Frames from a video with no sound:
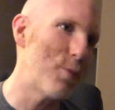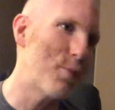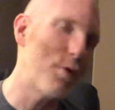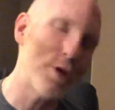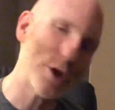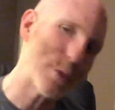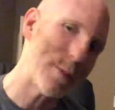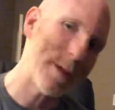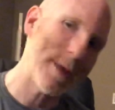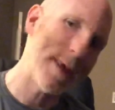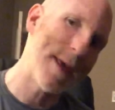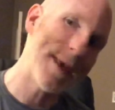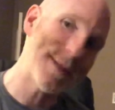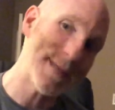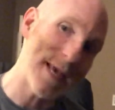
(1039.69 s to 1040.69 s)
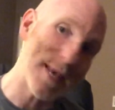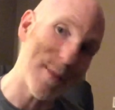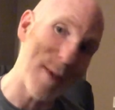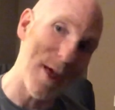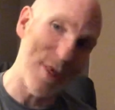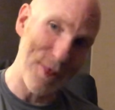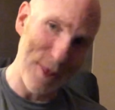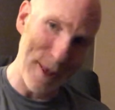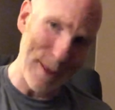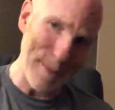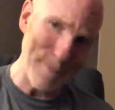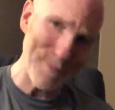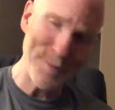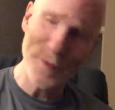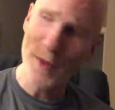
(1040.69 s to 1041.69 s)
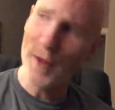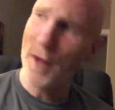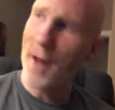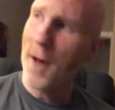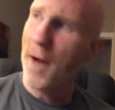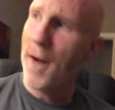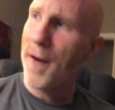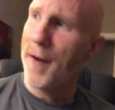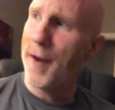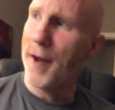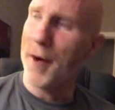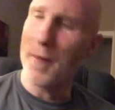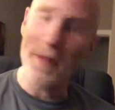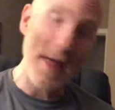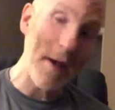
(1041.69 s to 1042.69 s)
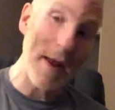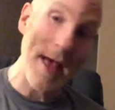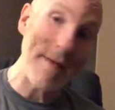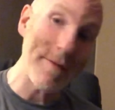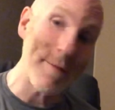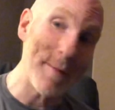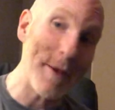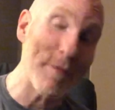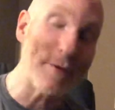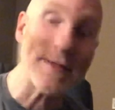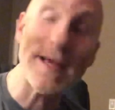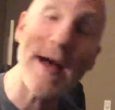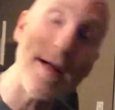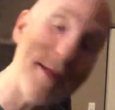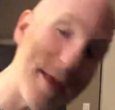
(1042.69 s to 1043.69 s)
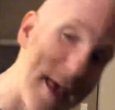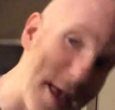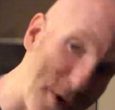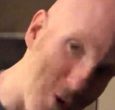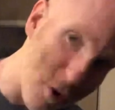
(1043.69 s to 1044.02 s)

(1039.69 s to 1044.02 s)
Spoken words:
push me and take my thing without having me retaliate